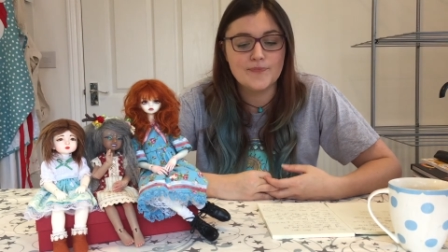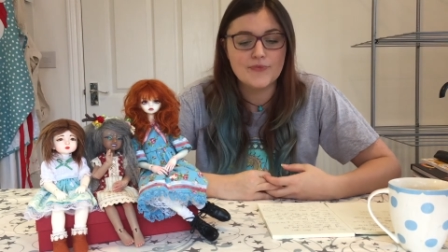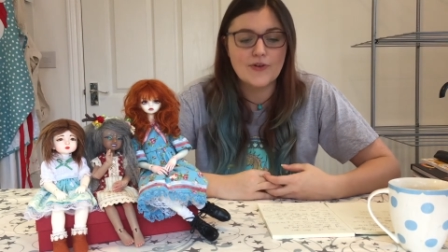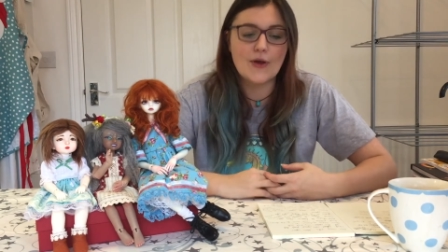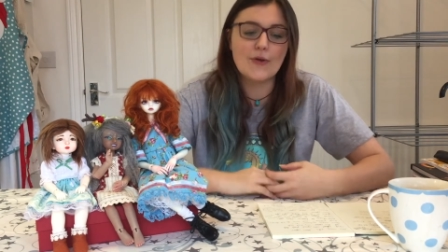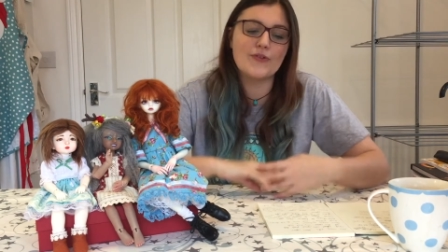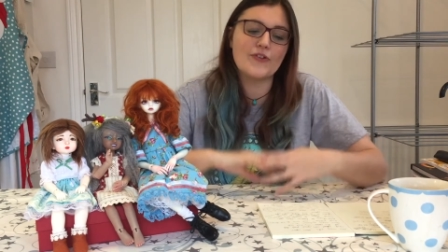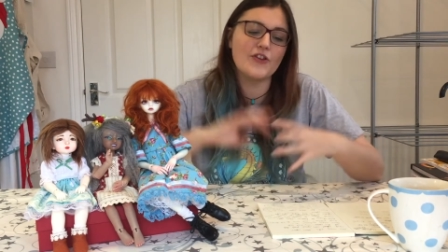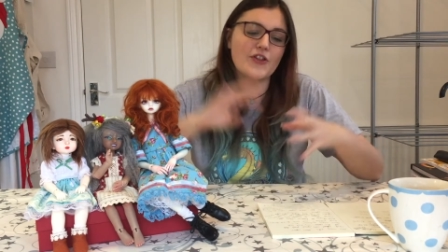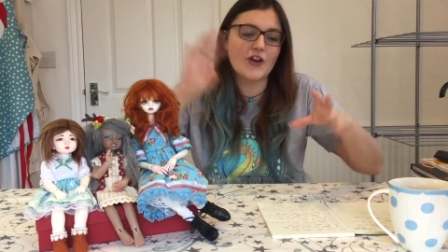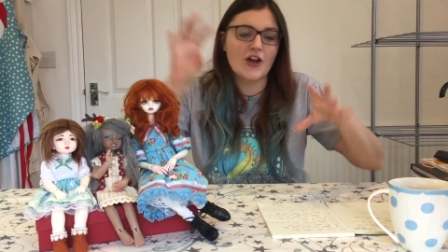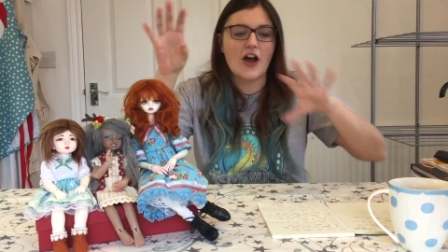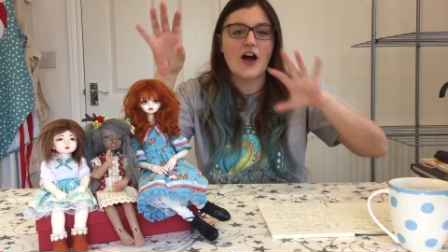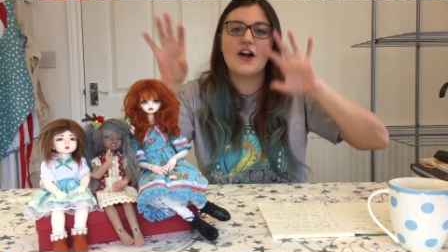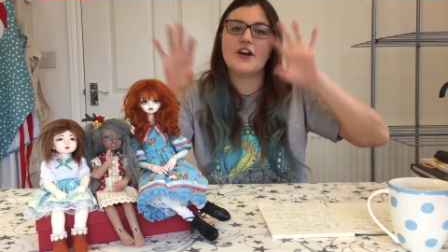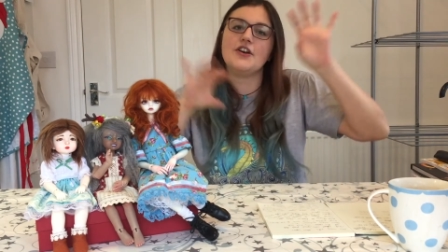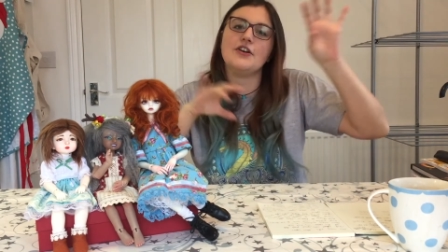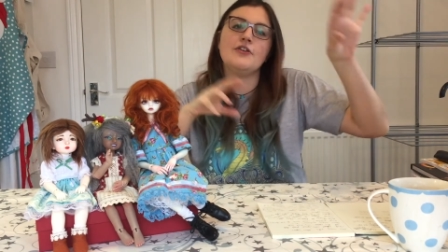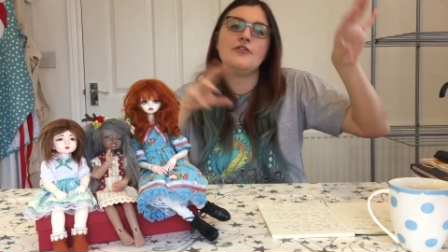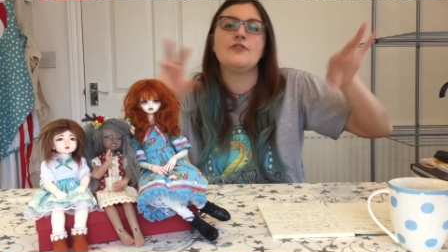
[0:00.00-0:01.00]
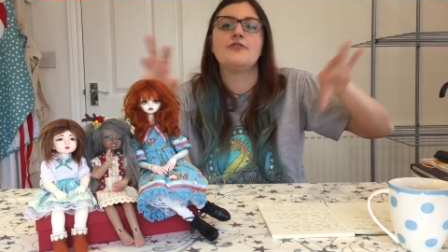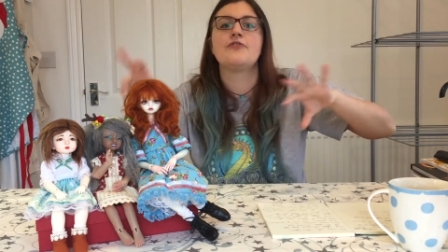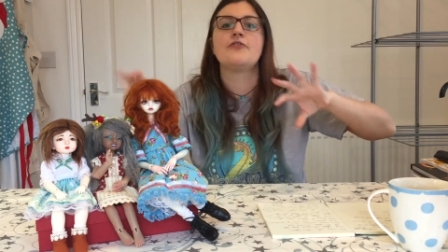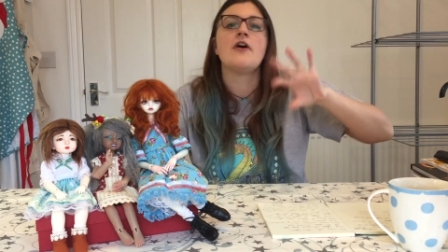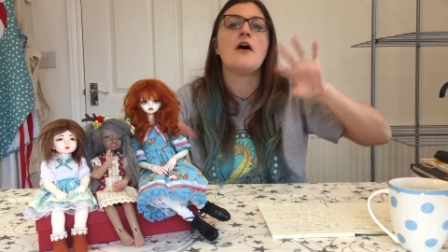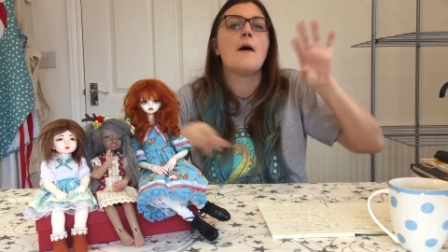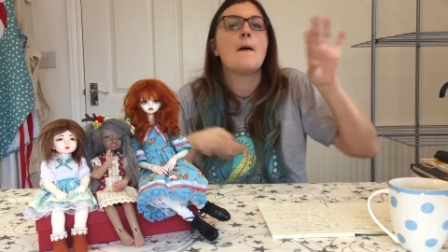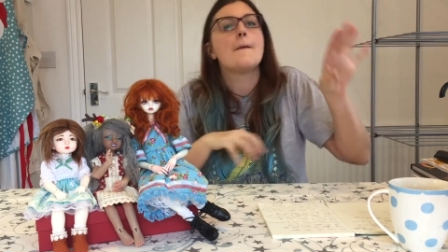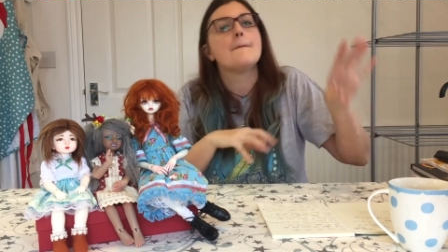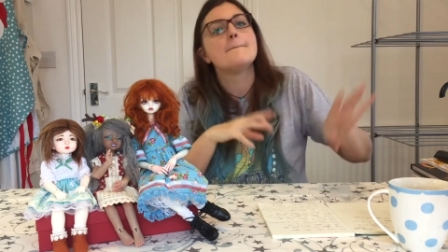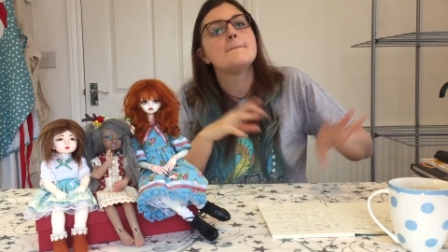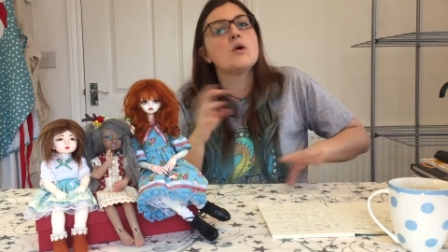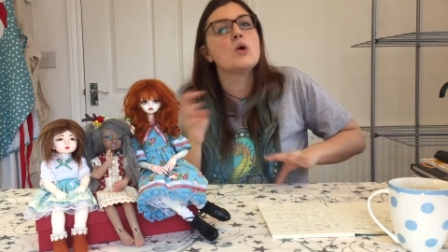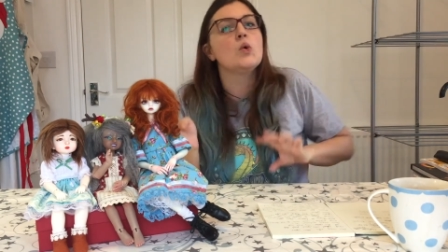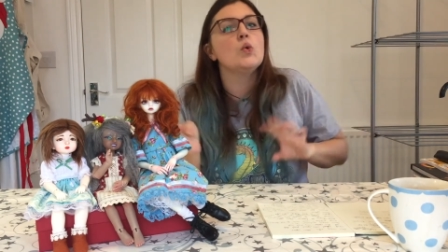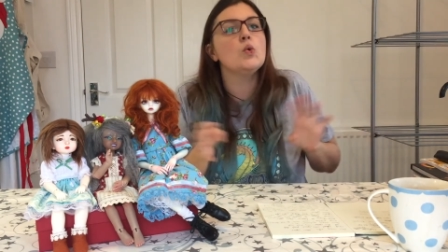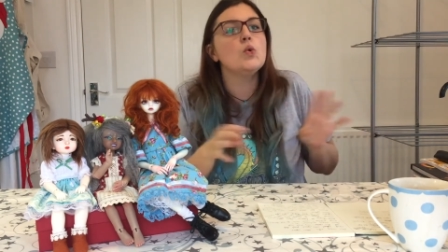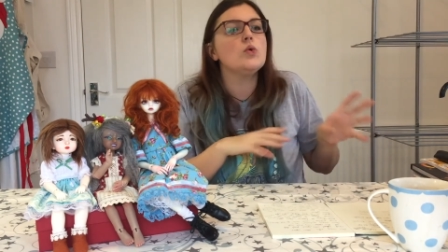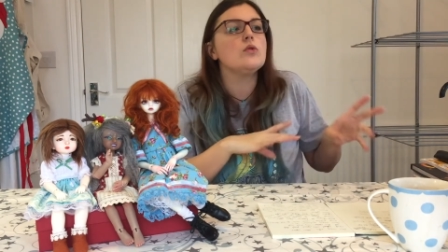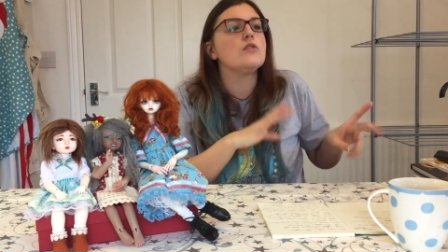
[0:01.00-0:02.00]
those are the kind of
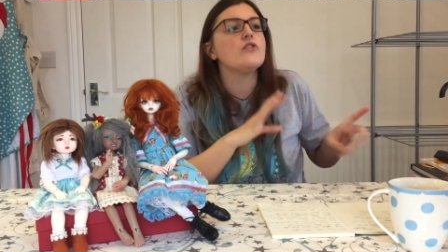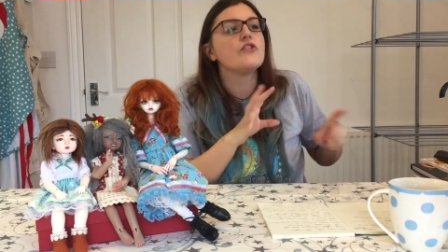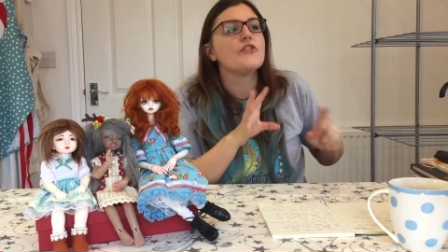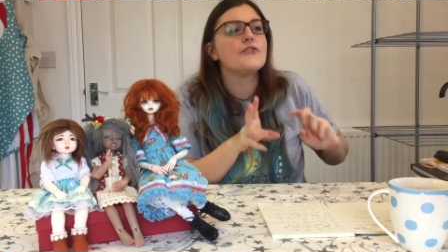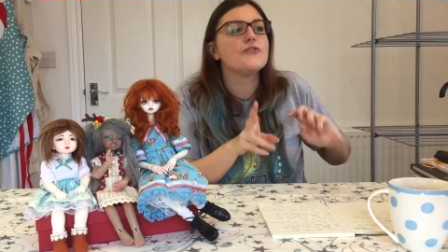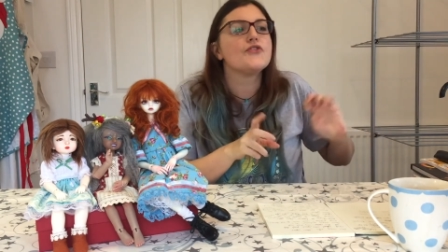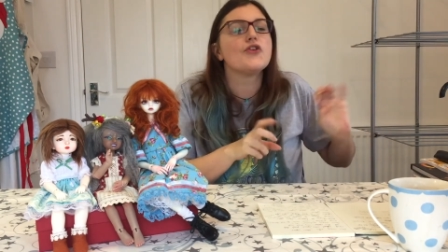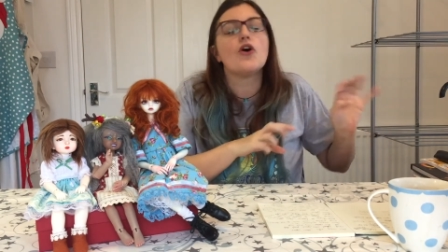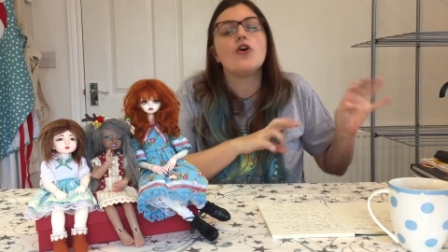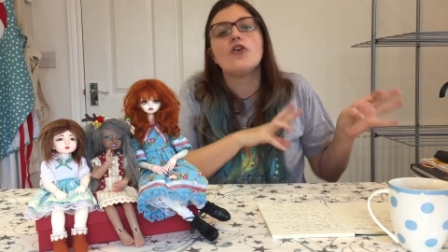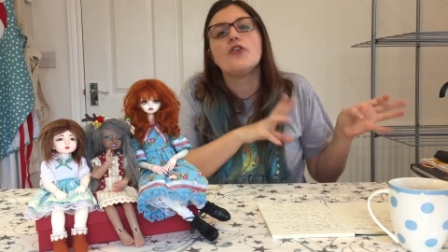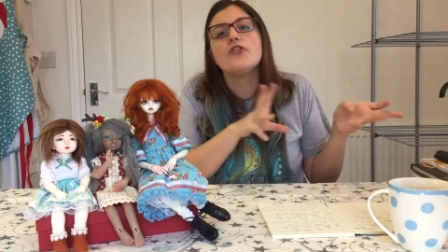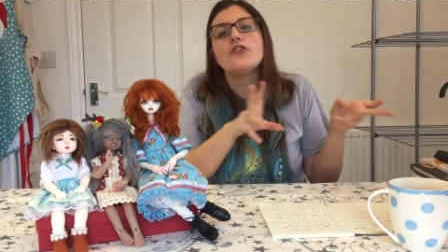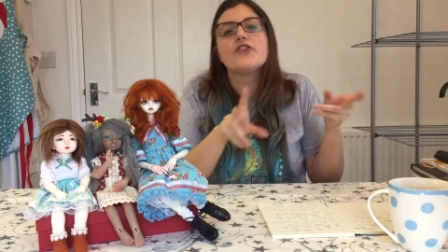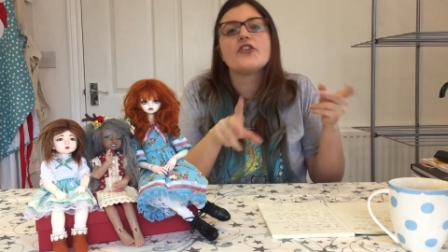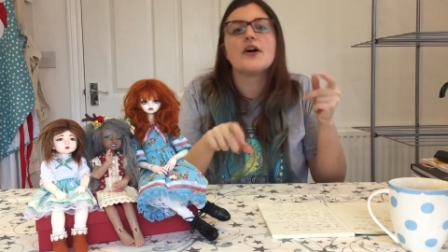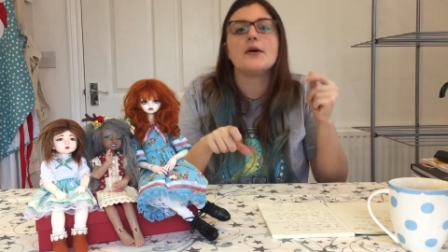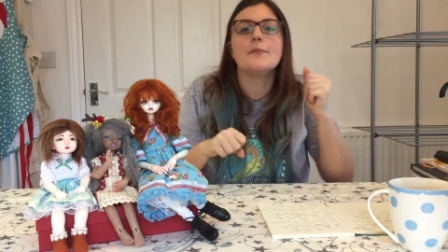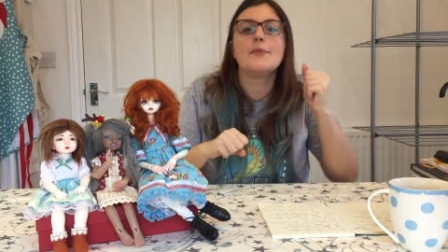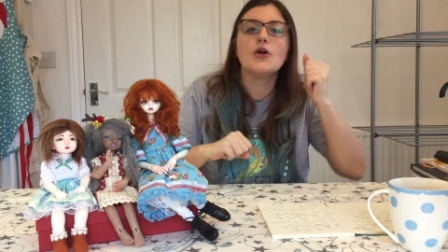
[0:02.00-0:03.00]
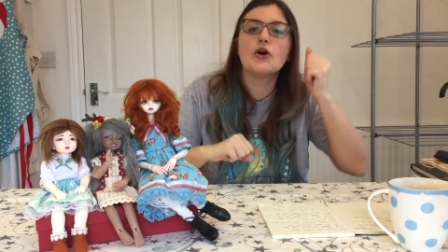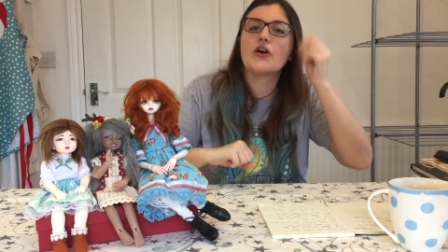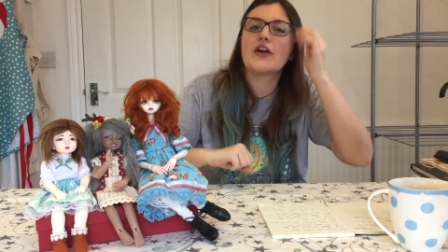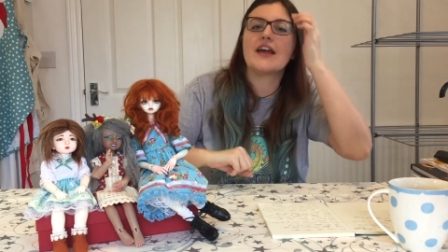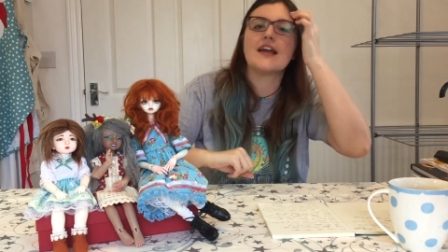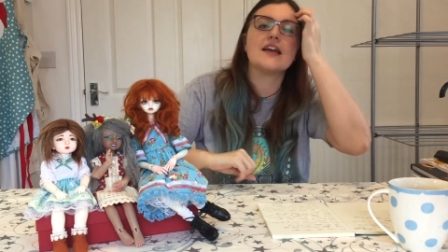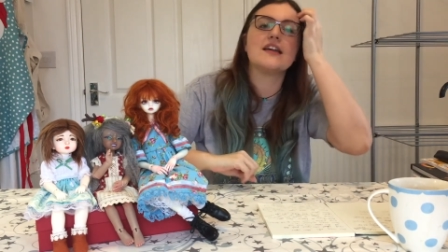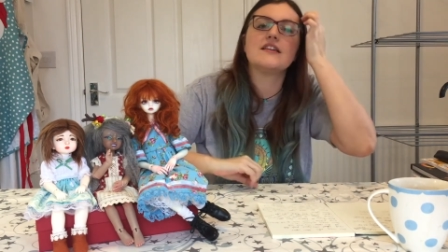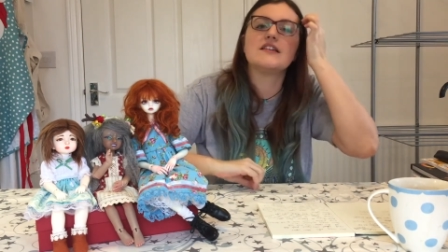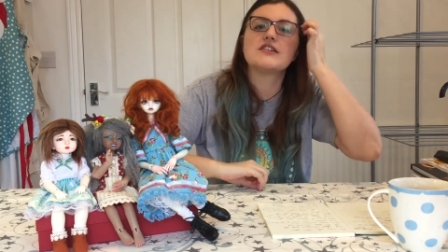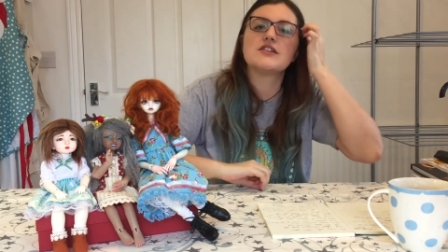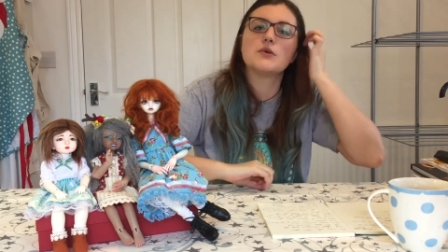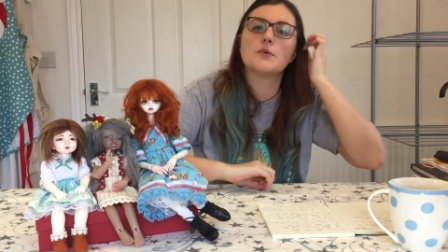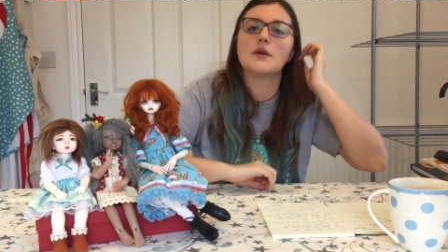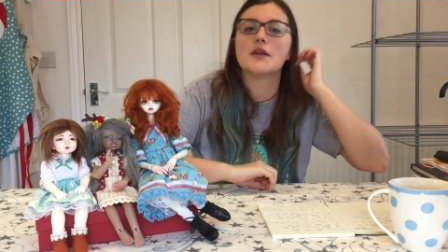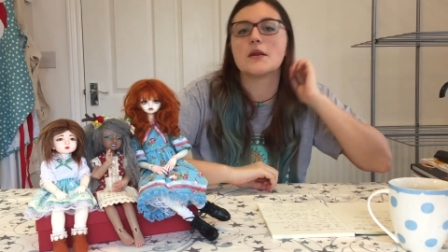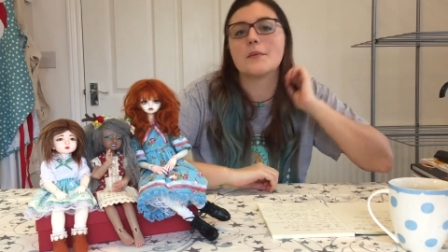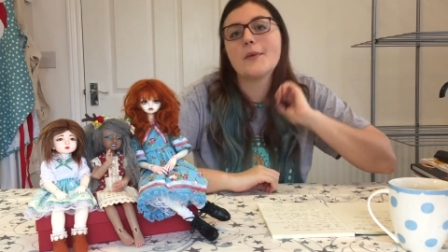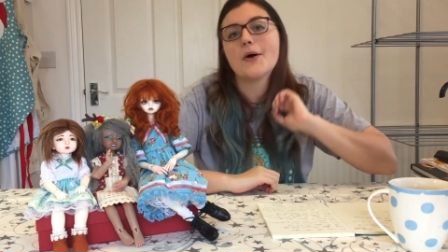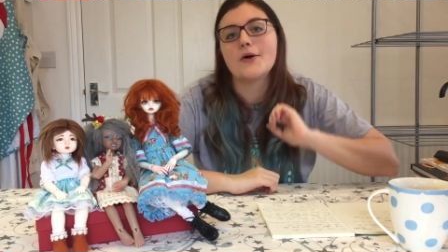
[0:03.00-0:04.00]
pools of dolls I'm looking into
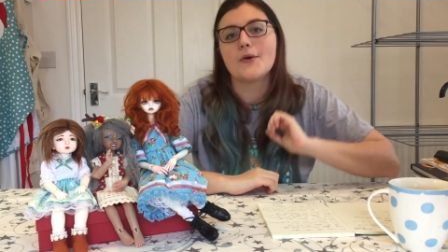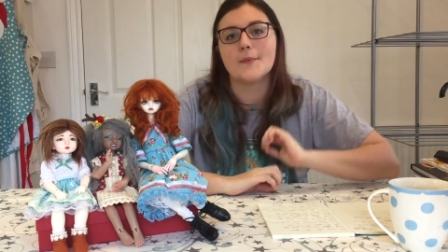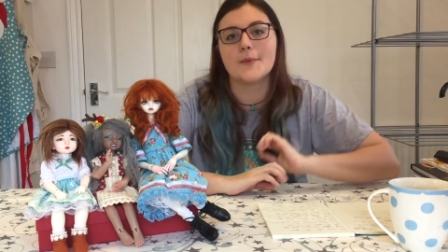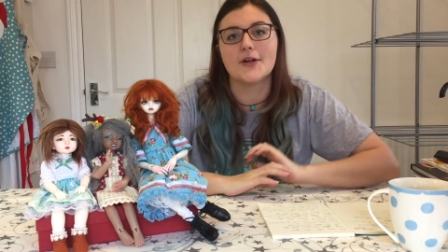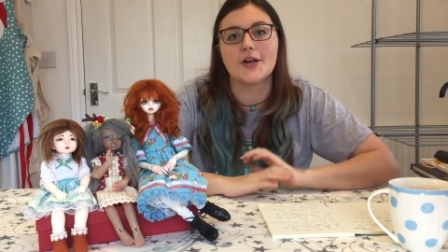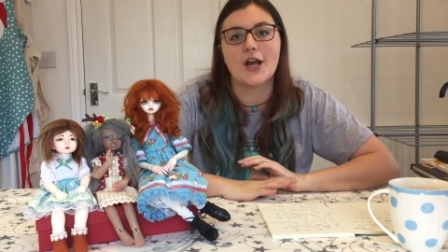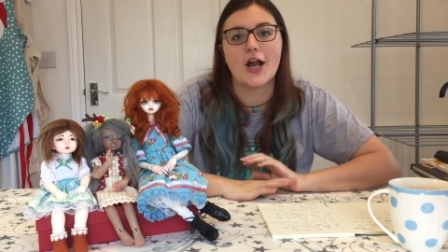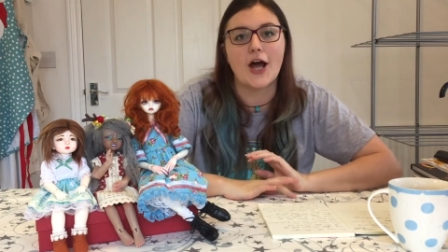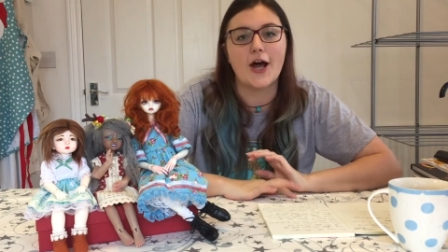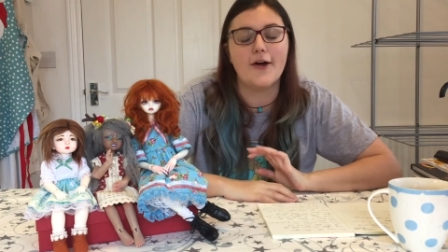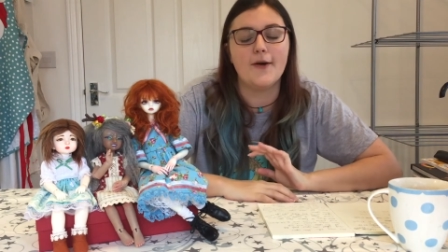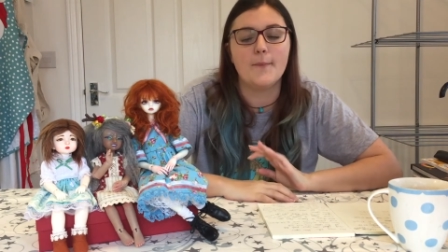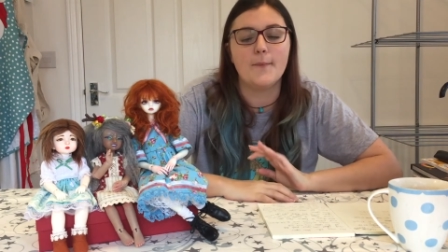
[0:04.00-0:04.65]
at the moment,